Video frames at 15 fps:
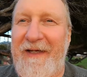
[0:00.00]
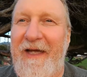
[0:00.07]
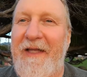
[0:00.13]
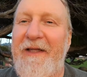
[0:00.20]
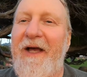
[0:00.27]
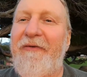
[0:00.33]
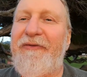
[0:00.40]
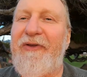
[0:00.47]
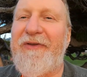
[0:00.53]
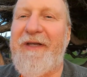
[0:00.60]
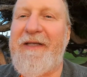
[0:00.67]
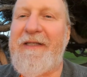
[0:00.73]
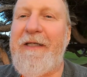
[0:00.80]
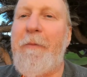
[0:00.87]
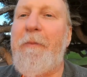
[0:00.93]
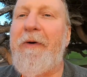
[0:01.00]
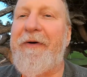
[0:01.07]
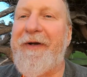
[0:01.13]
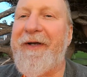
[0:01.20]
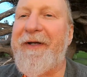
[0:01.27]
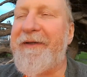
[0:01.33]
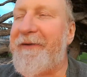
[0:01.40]
And after they
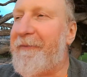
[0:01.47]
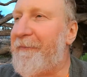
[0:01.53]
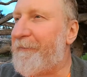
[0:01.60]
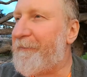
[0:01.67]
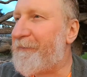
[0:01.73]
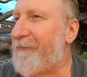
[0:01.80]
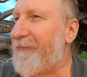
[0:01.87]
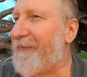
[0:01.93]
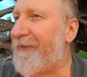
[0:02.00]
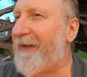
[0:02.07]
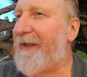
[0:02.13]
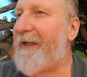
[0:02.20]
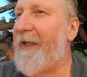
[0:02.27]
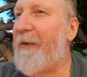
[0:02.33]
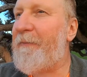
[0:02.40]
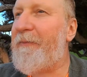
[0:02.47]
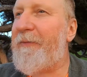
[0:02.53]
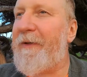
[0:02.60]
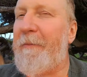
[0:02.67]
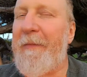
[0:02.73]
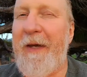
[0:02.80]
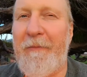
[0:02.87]
separate, they keep
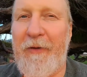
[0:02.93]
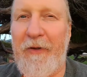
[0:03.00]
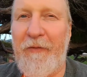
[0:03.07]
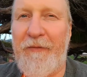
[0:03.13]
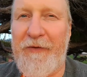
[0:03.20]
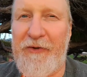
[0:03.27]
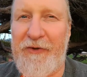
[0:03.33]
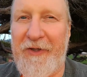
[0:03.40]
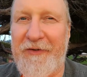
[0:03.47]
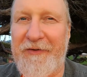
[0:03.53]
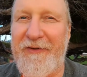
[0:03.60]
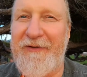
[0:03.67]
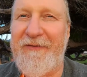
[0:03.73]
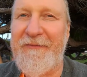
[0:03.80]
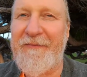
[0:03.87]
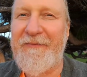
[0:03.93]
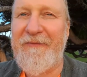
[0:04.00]
the memory of each other